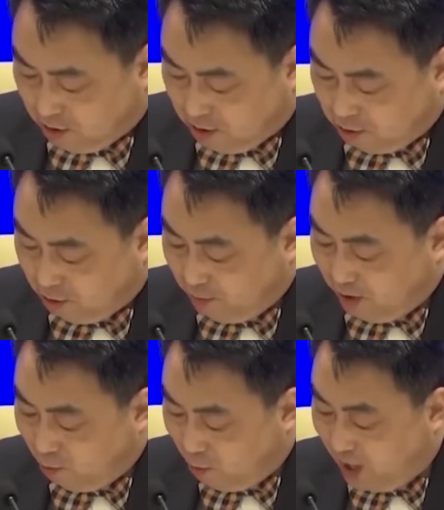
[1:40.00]
should
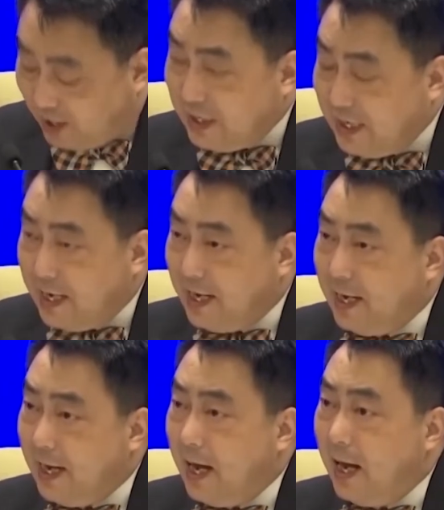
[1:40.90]
be 1
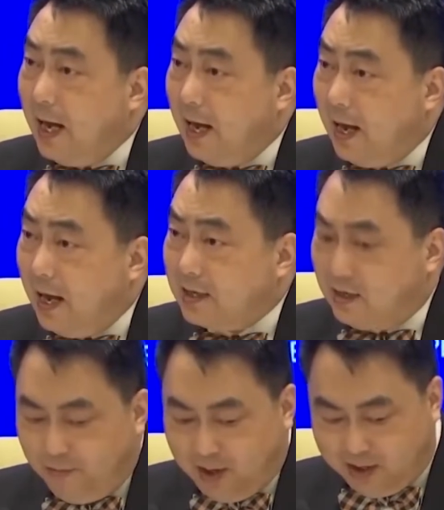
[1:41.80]
year
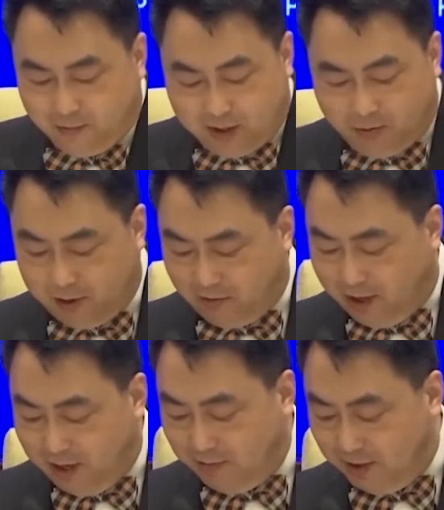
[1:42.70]
as a minimum
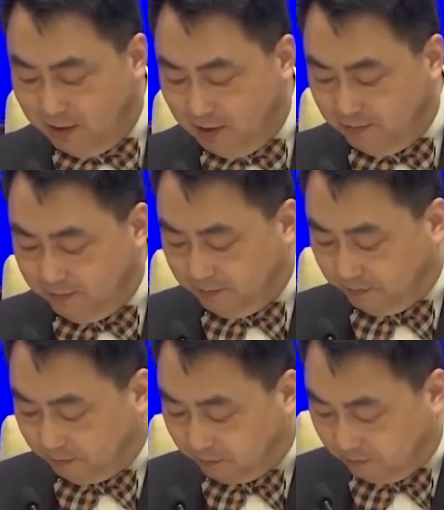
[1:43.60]
requirement,
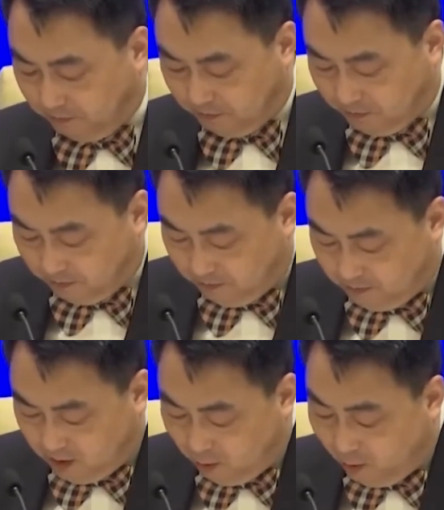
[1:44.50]

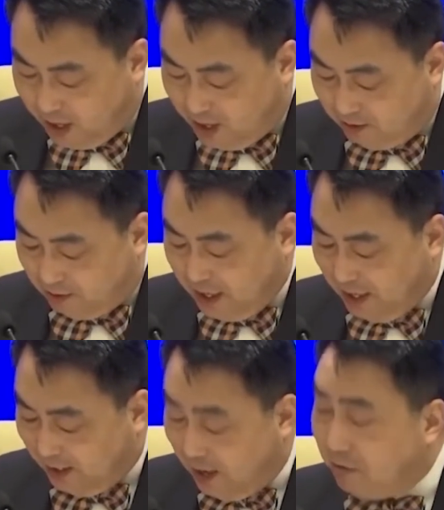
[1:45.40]
while
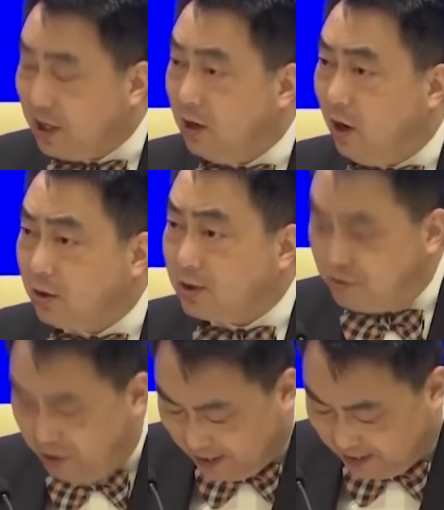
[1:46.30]
allowing
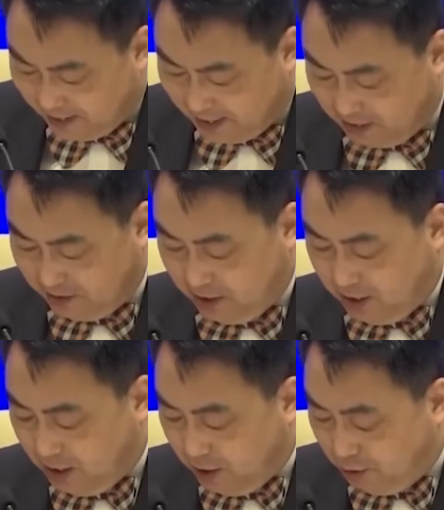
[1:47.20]
Australia
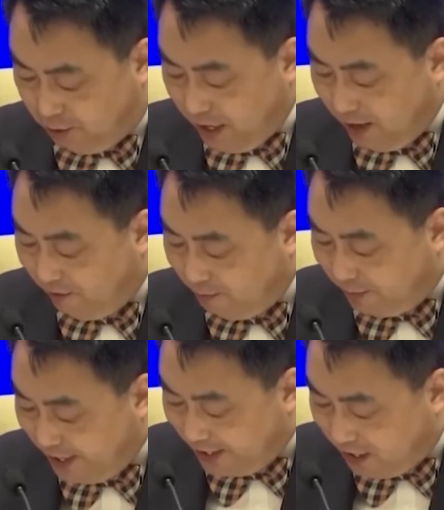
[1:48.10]
to have a
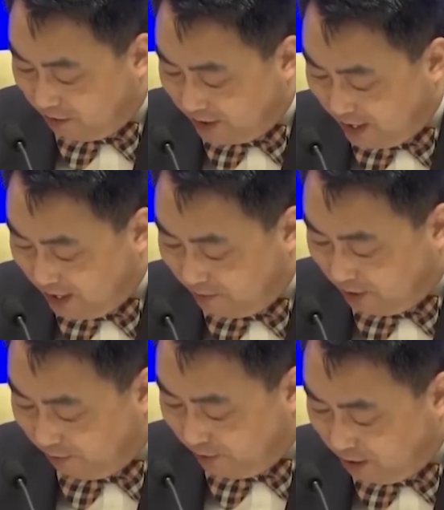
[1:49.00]
breakout
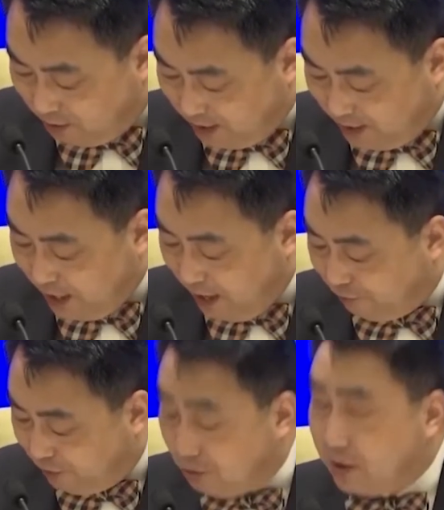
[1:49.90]
time of only
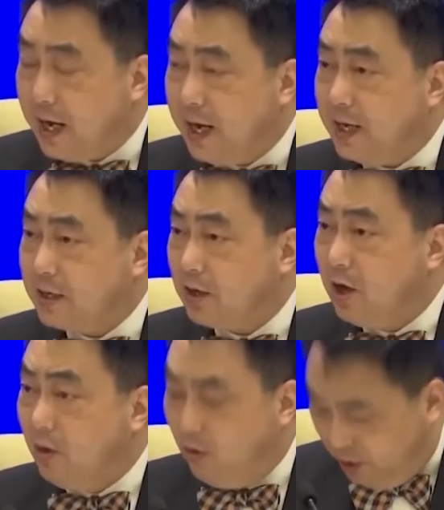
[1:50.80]
a few days
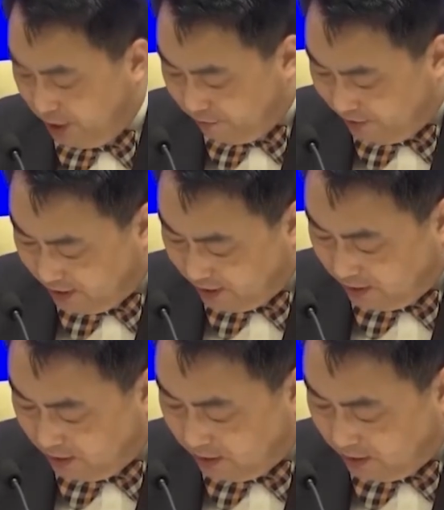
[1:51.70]
or even